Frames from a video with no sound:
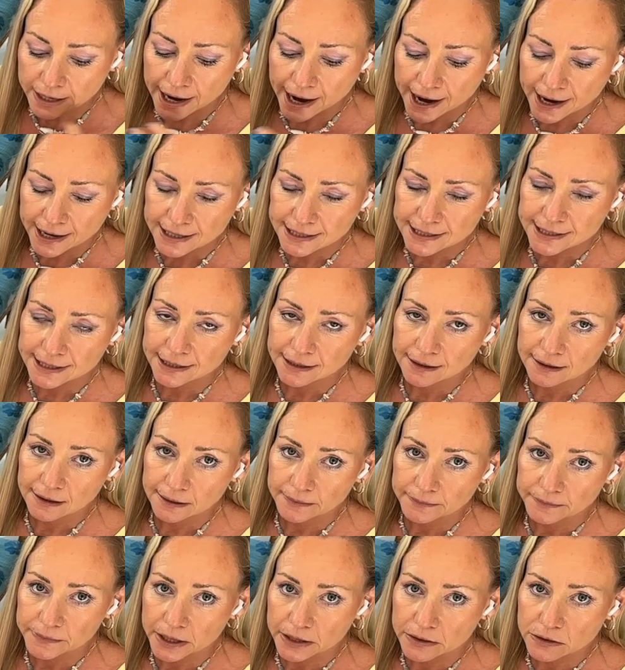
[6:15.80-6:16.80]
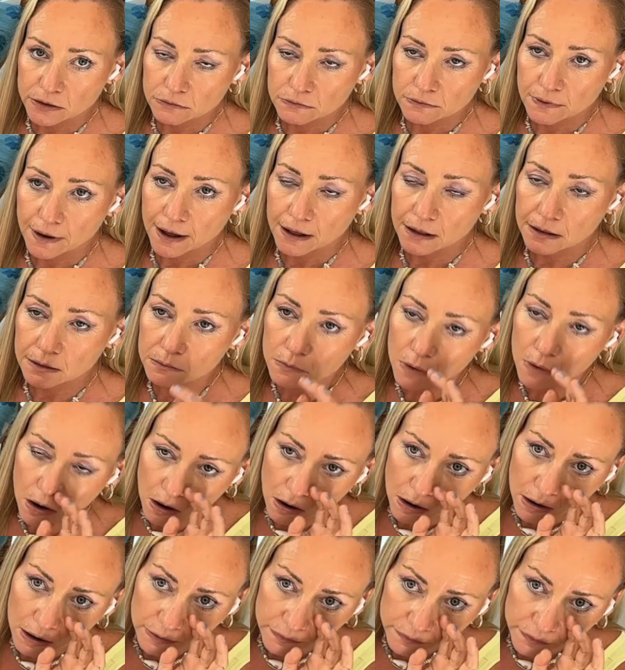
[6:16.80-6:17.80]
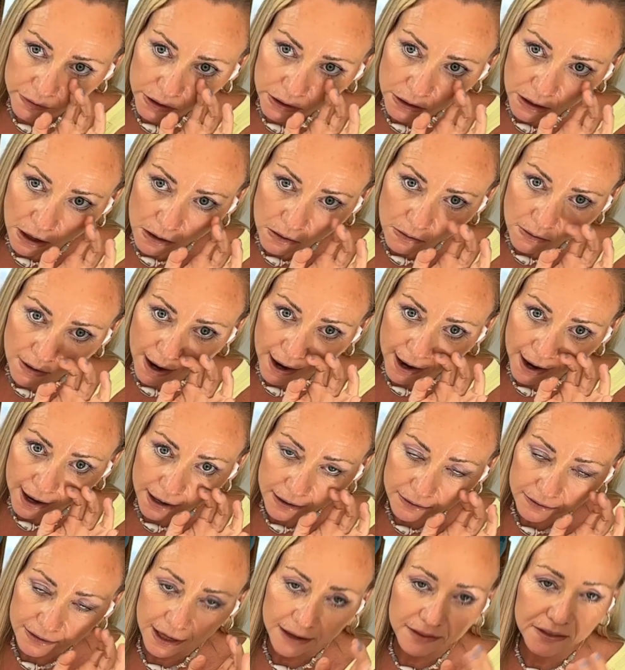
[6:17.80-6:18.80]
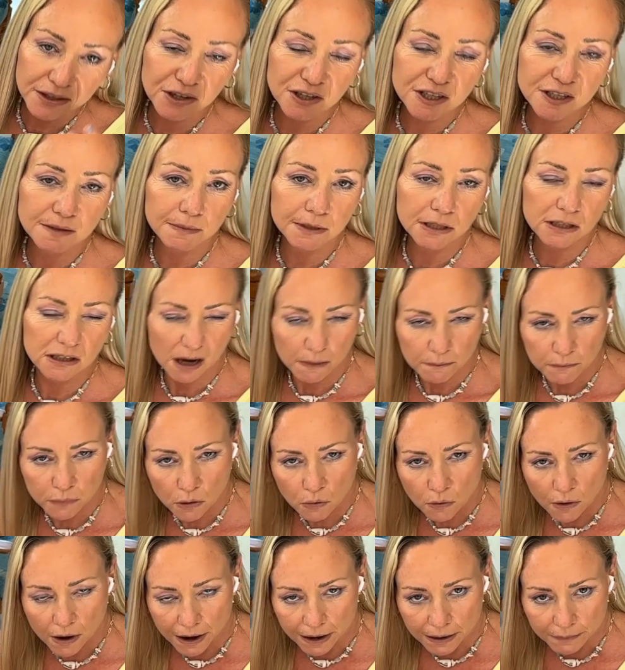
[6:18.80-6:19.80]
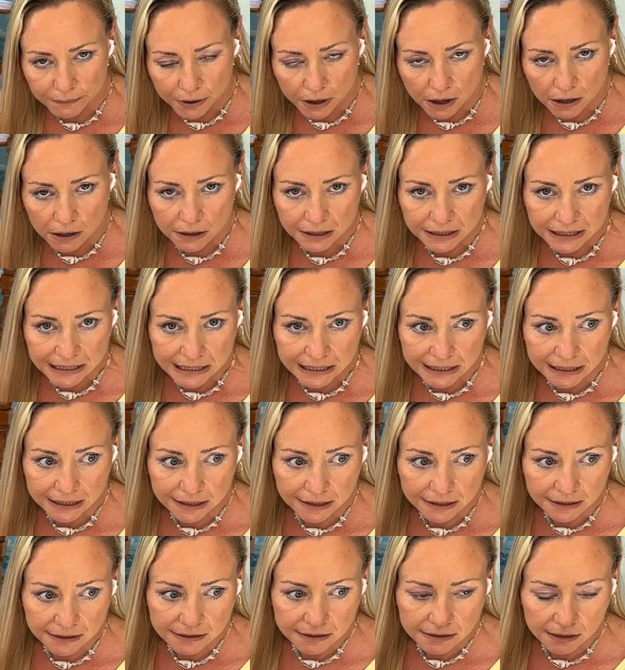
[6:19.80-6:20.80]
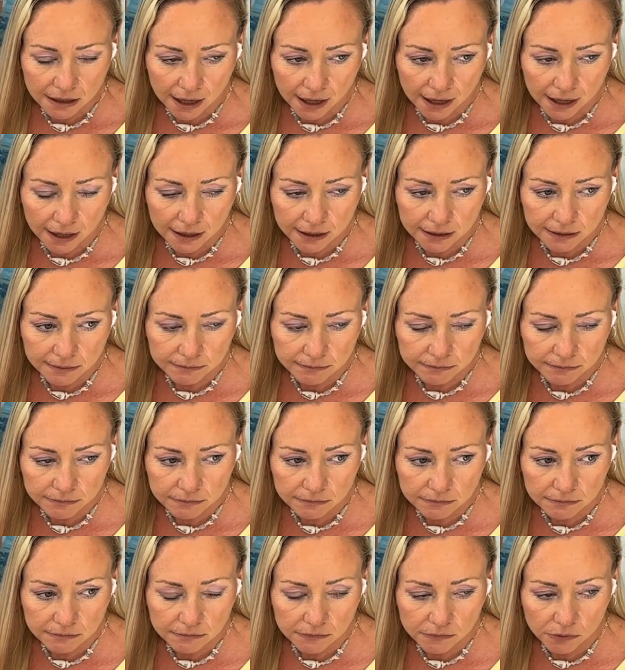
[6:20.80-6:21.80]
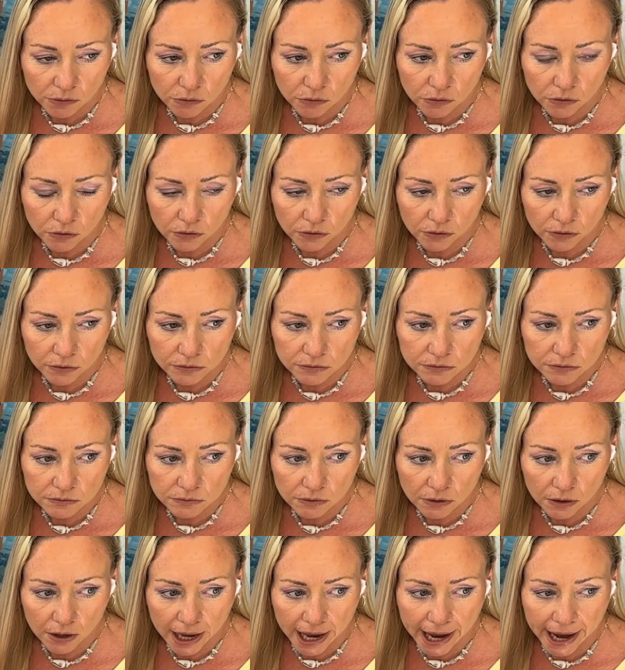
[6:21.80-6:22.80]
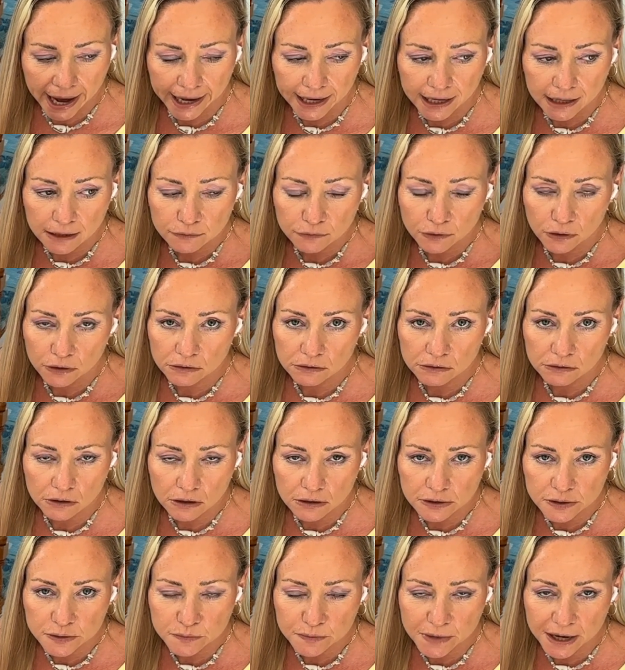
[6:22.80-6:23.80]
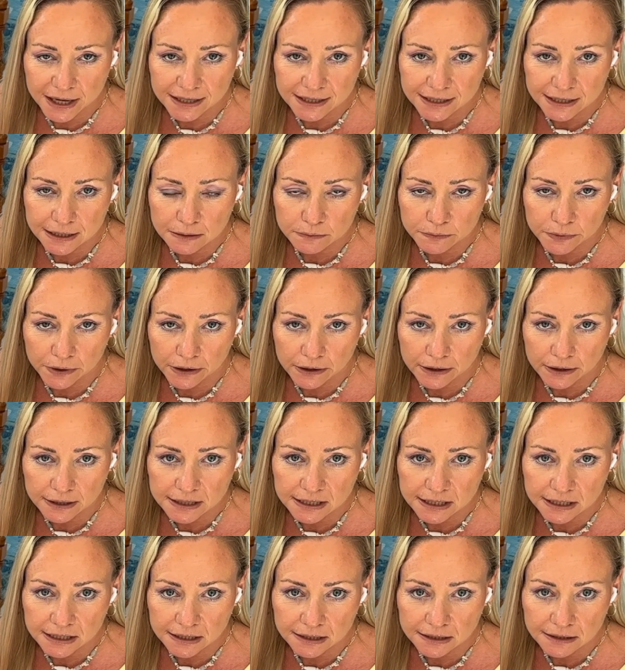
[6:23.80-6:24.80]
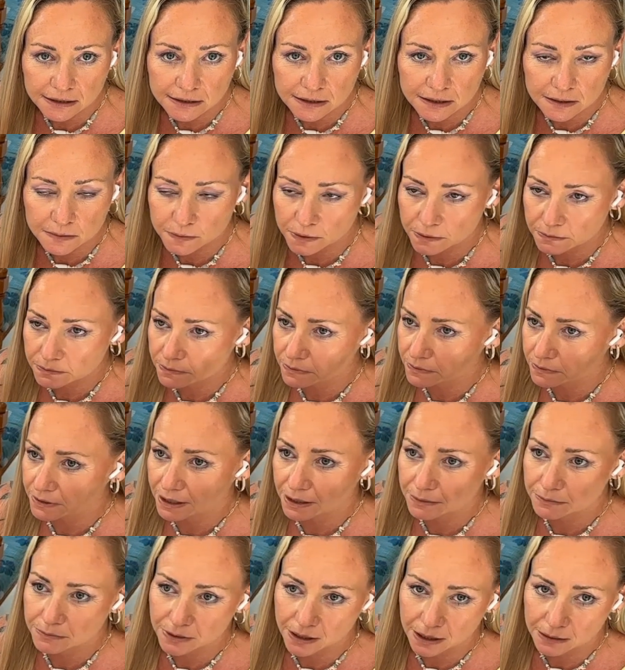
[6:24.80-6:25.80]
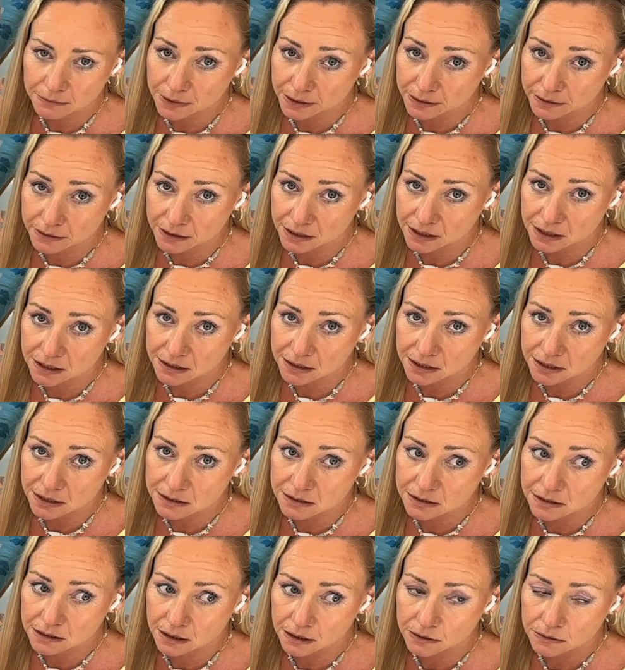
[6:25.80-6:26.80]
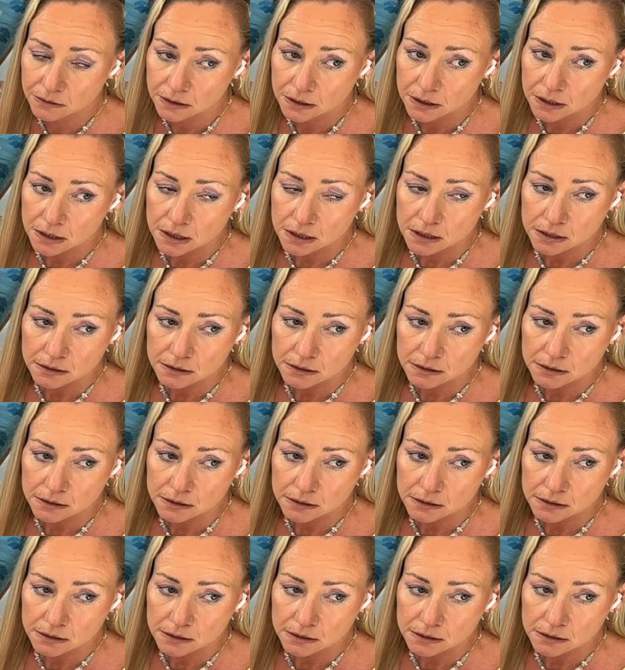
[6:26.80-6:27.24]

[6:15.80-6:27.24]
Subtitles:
an idea in the realm of, you know how like there used to be Tupperware parties, or Avon cosmetic parties. There's probably, I'm like thinking years ago,